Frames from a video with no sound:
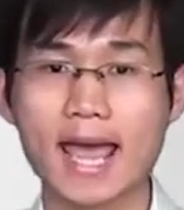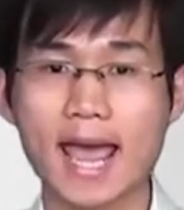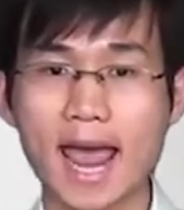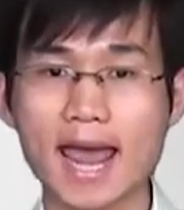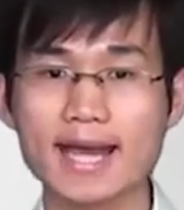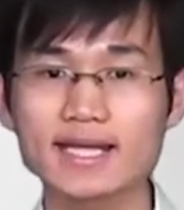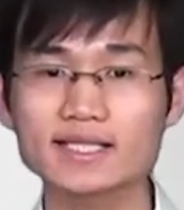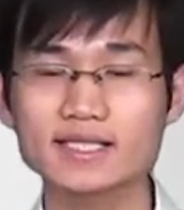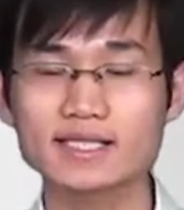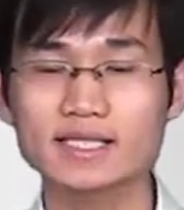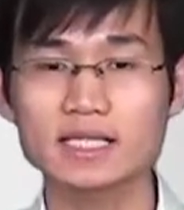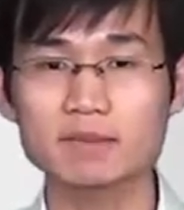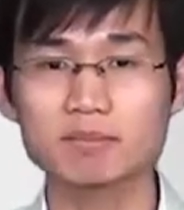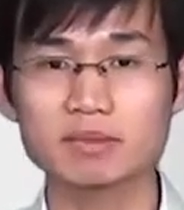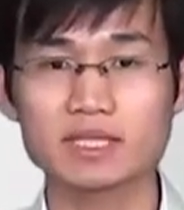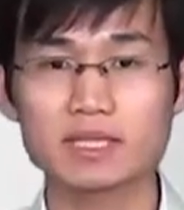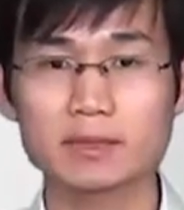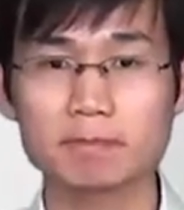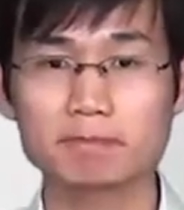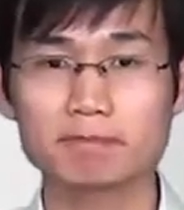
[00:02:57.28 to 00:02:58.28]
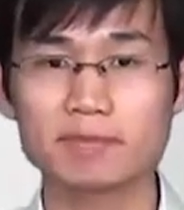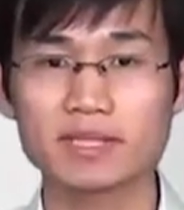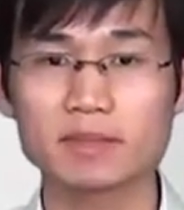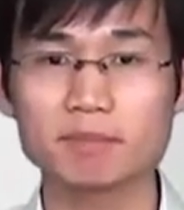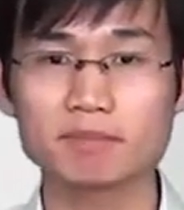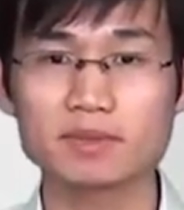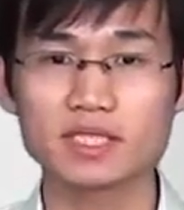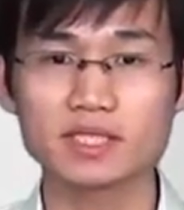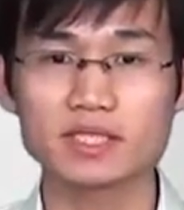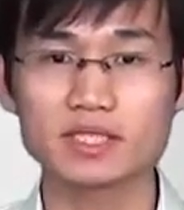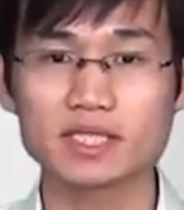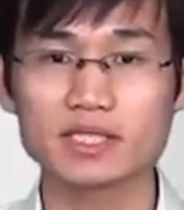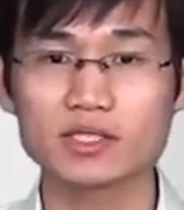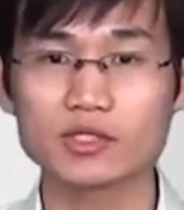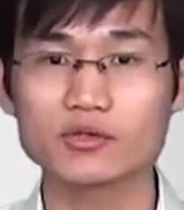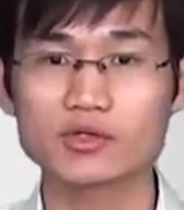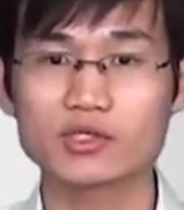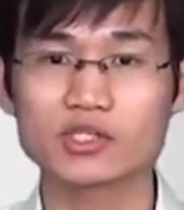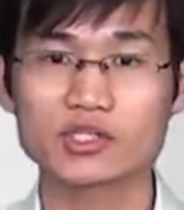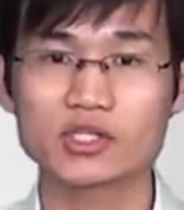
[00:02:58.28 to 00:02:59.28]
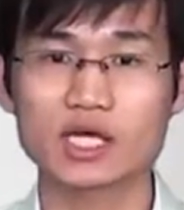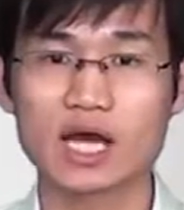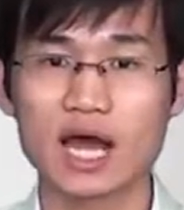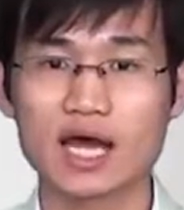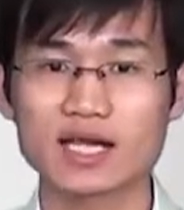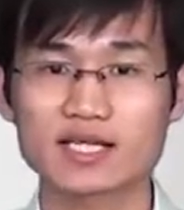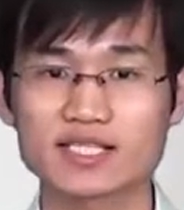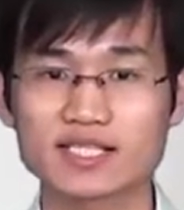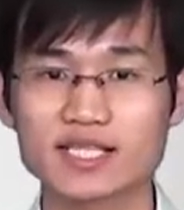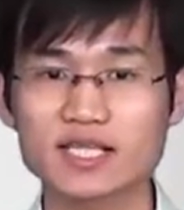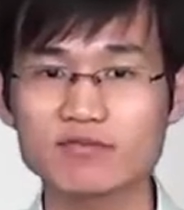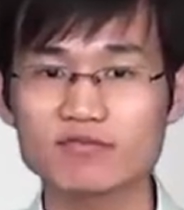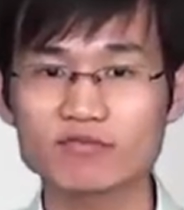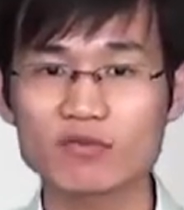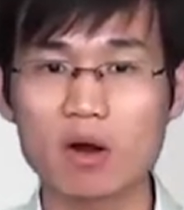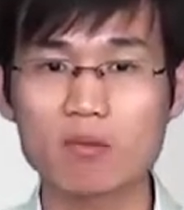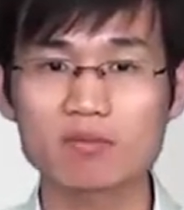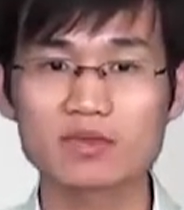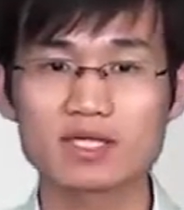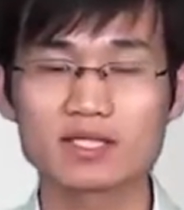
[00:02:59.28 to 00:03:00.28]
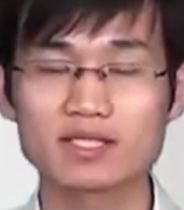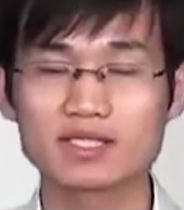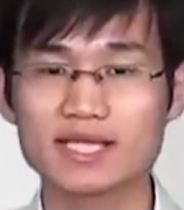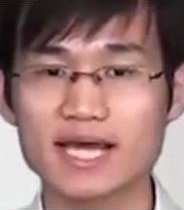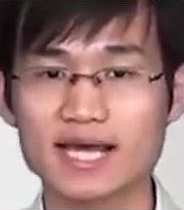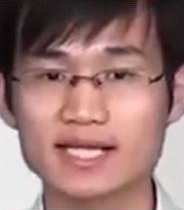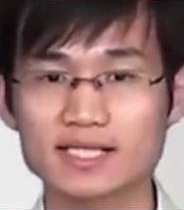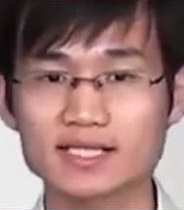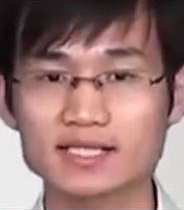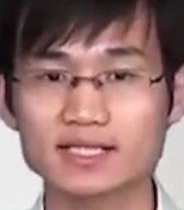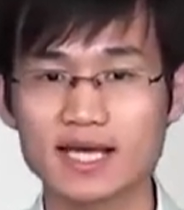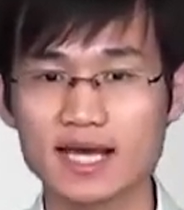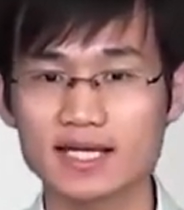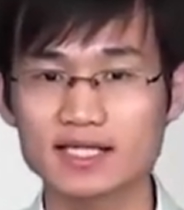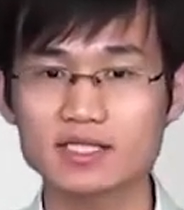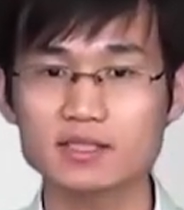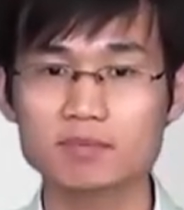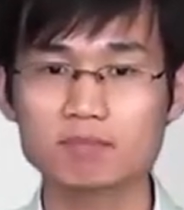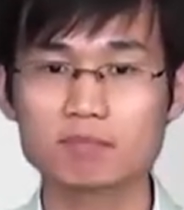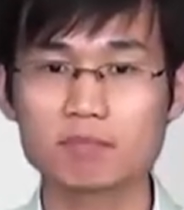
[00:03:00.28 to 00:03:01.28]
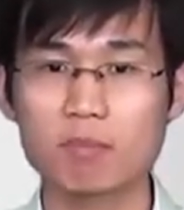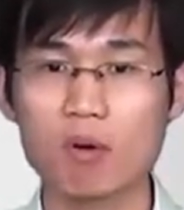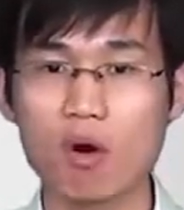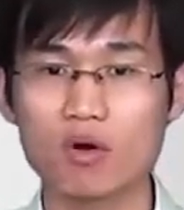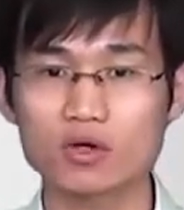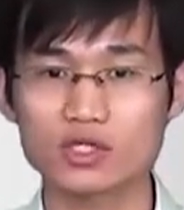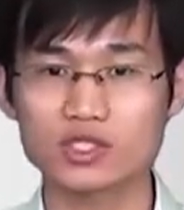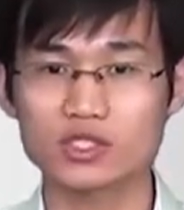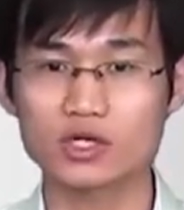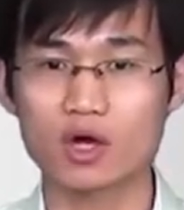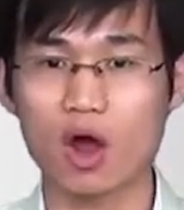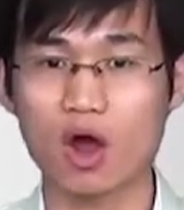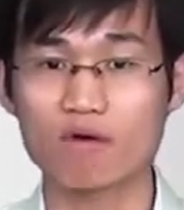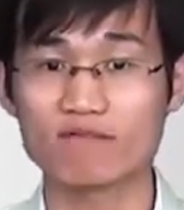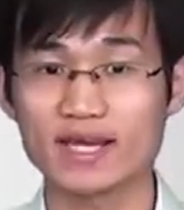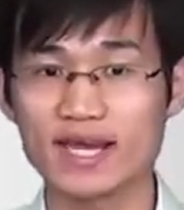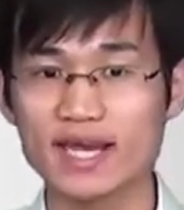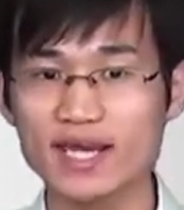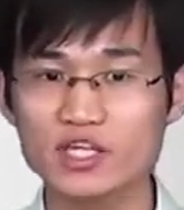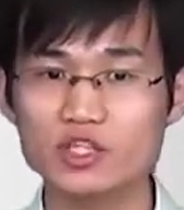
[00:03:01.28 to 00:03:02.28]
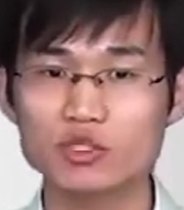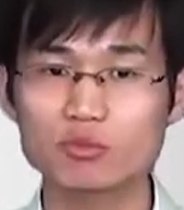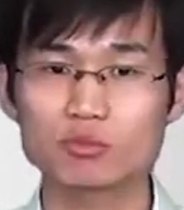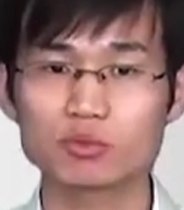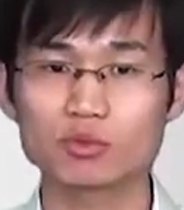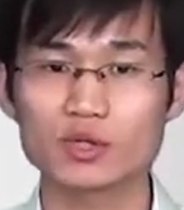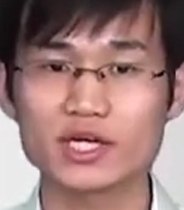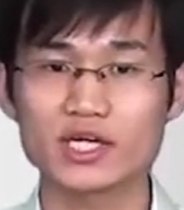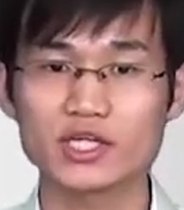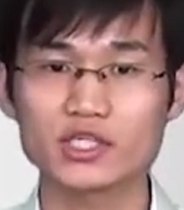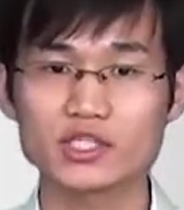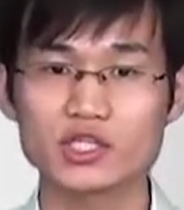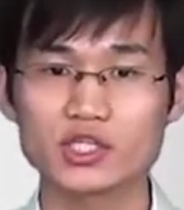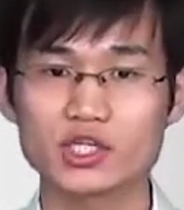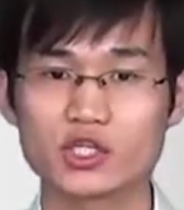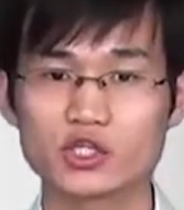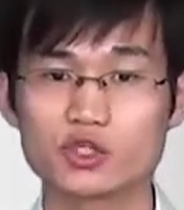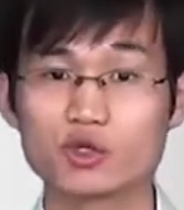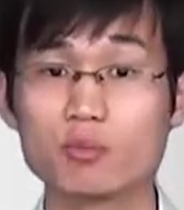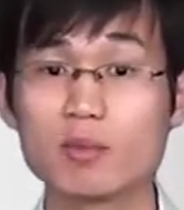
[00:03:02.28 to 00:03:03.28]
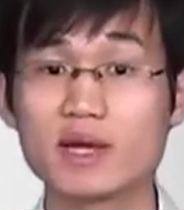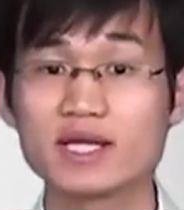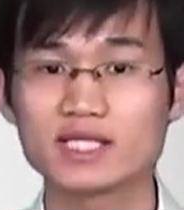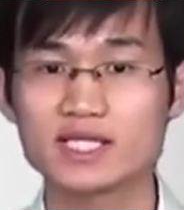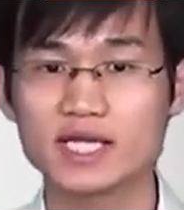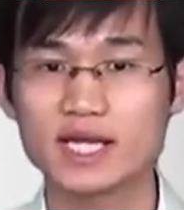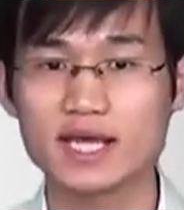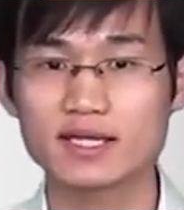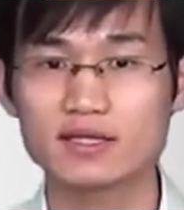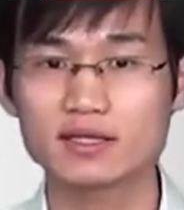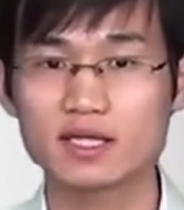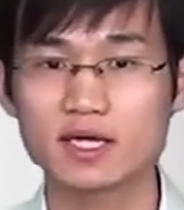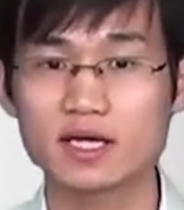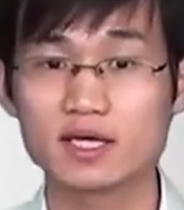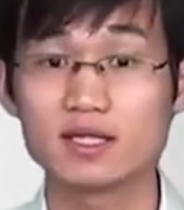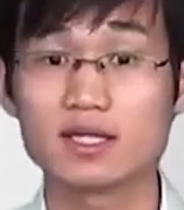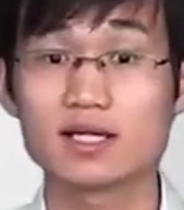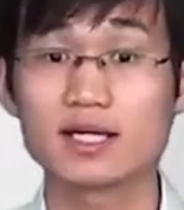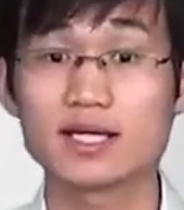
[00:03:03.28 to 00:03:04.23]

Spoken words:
STP BPDUs are sent from the designated ports of each bridge to maintain the